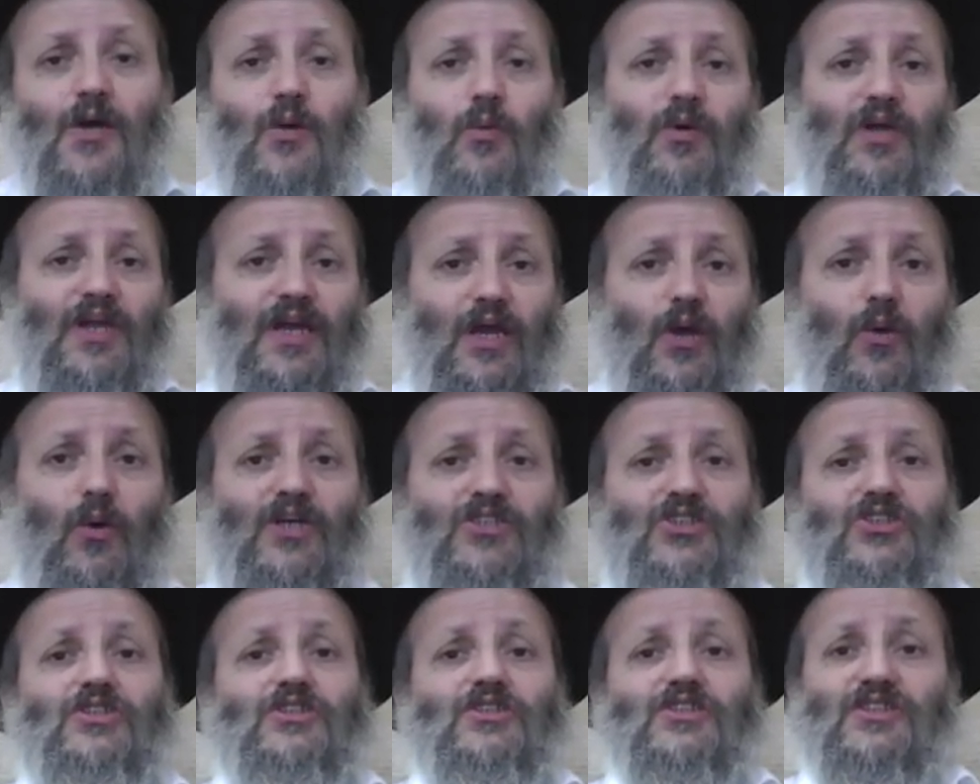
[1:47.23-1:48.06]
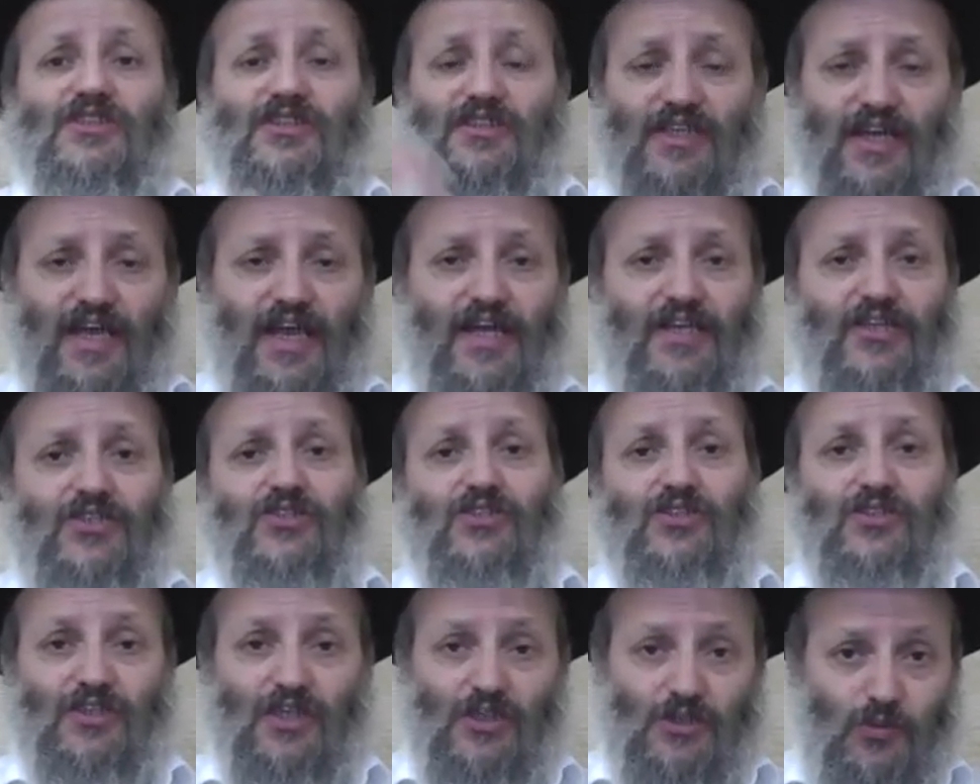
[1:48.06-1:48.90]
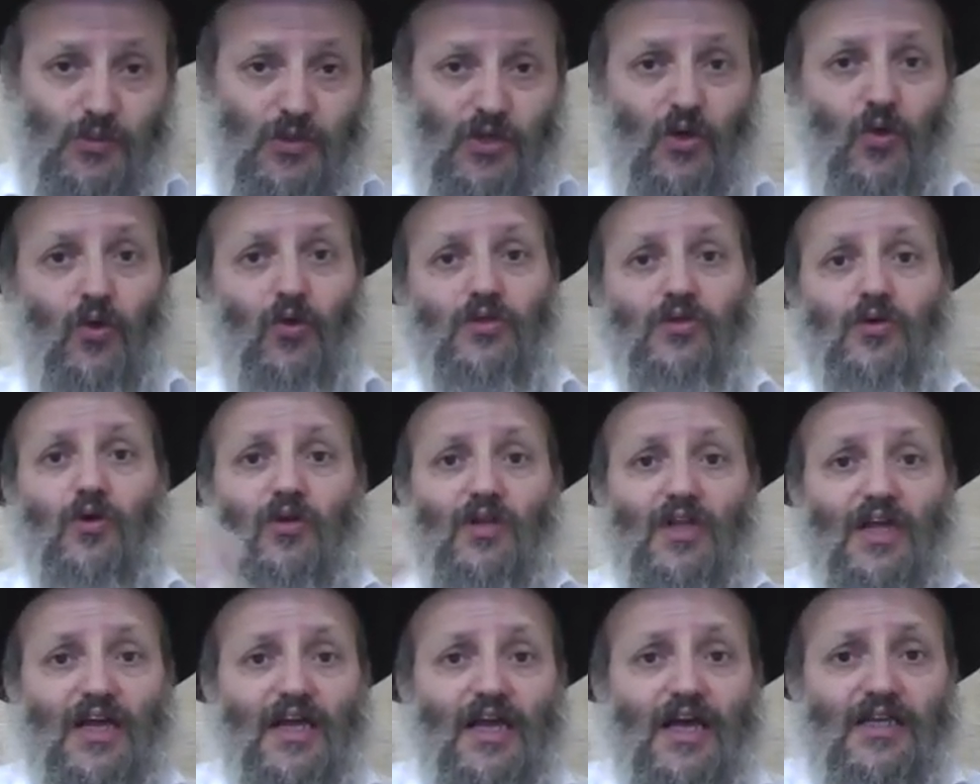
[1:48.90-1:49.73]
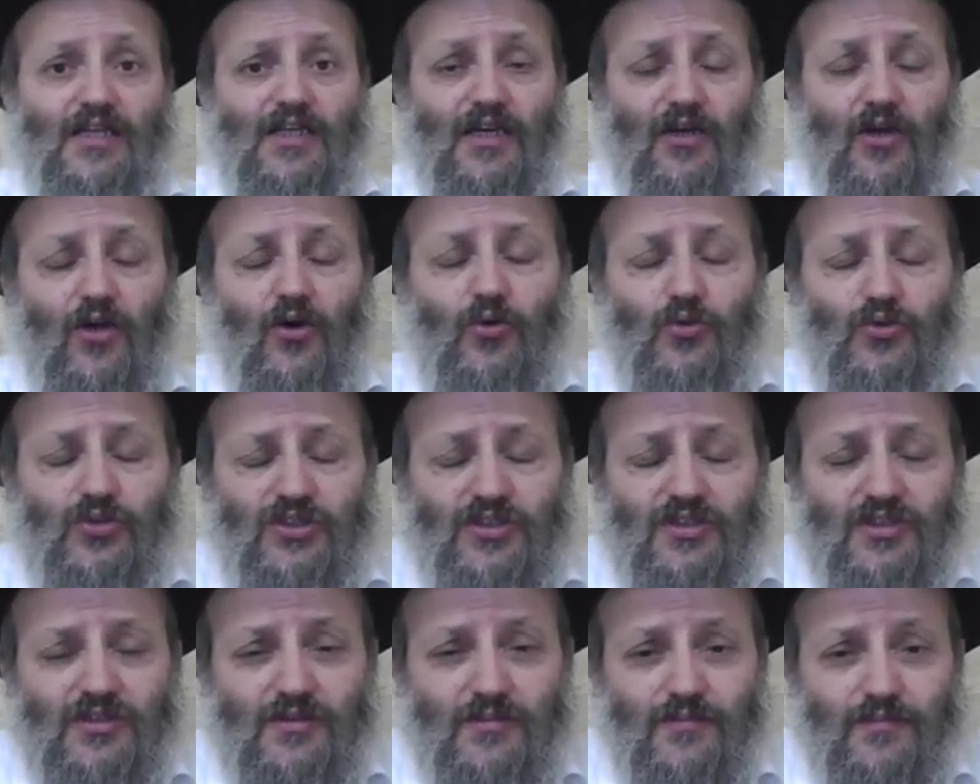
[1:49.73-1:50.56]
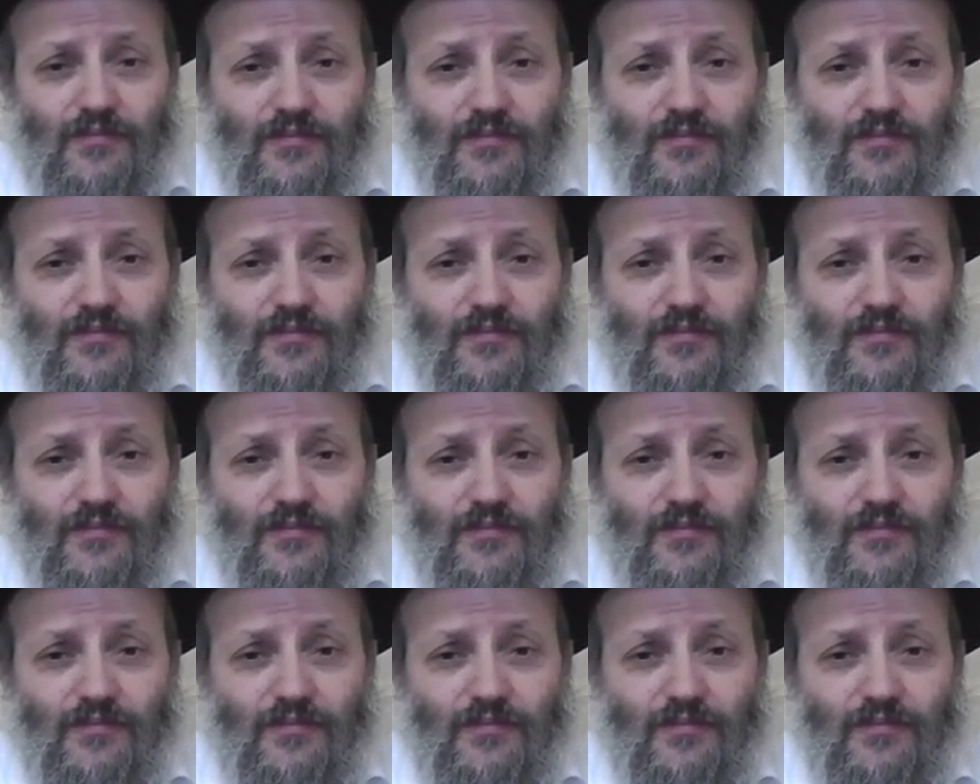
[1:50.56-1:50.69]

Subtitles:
with the questions and the answers, as the whole Agada goes.